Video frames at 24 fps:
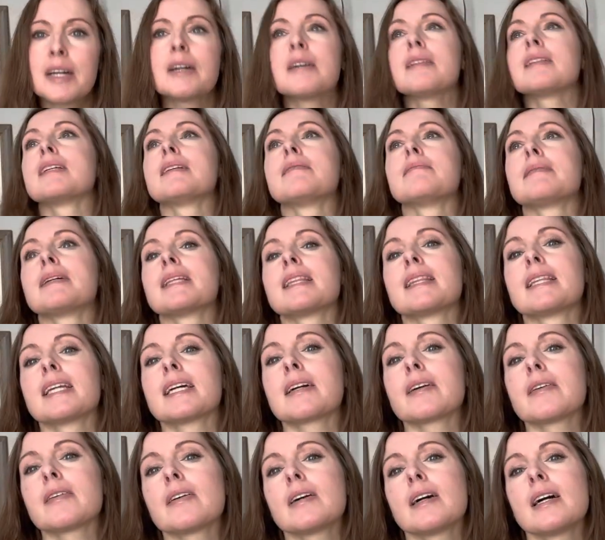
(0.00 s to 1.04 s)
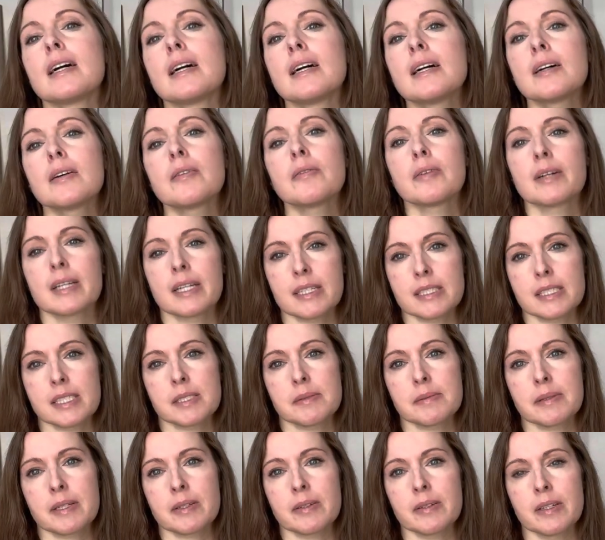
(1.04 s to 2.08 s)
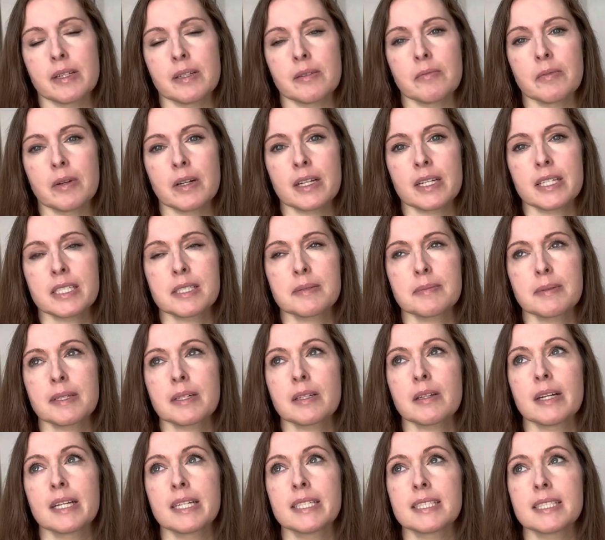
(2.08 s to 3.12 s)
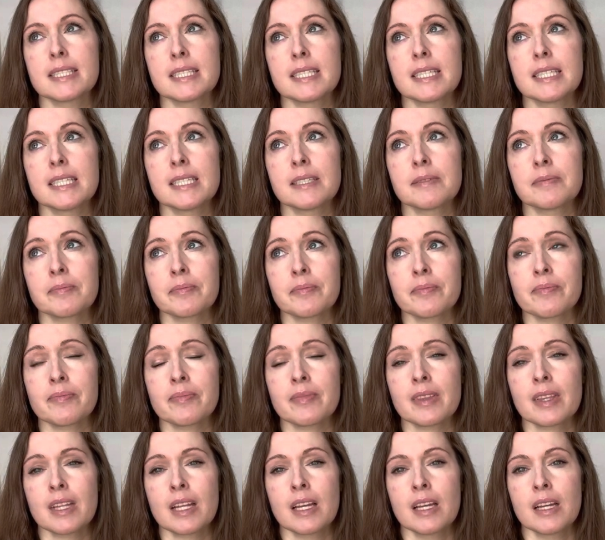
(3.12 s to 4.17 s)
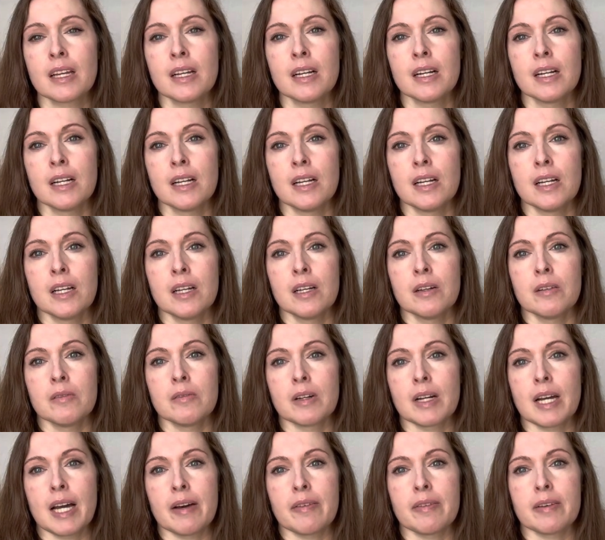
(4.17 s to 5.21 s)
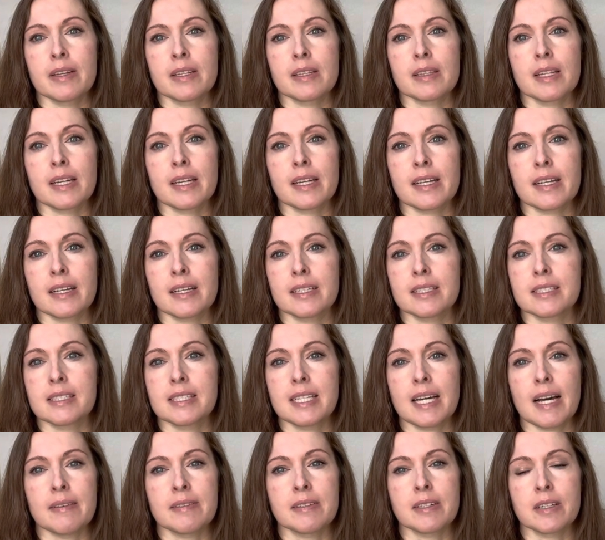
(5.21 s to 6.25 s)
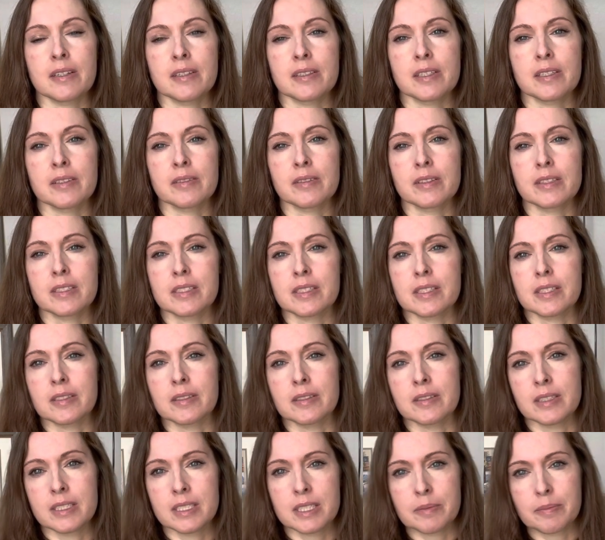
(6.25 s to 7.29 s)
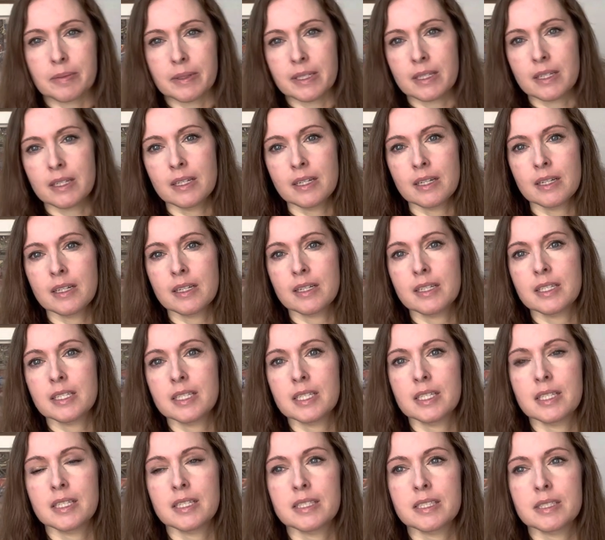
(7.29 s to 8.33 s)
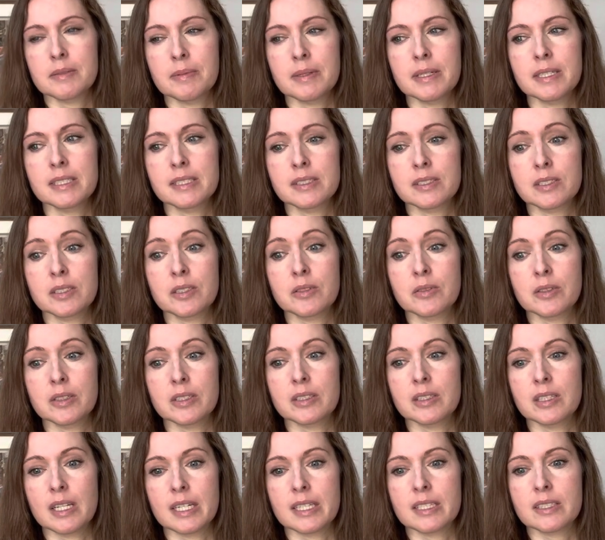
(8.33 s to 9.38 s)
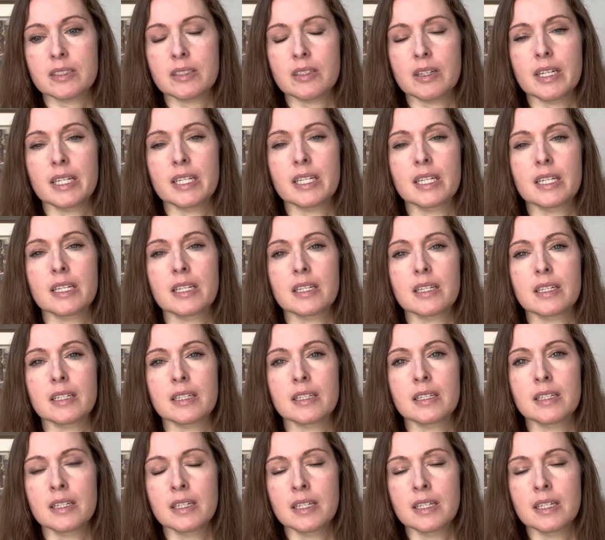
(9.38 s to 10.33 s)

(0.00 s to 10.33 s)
Let me think. What else has been going on? Work has been crazy. We're having like a staff turnover, so it's been a chore, like training,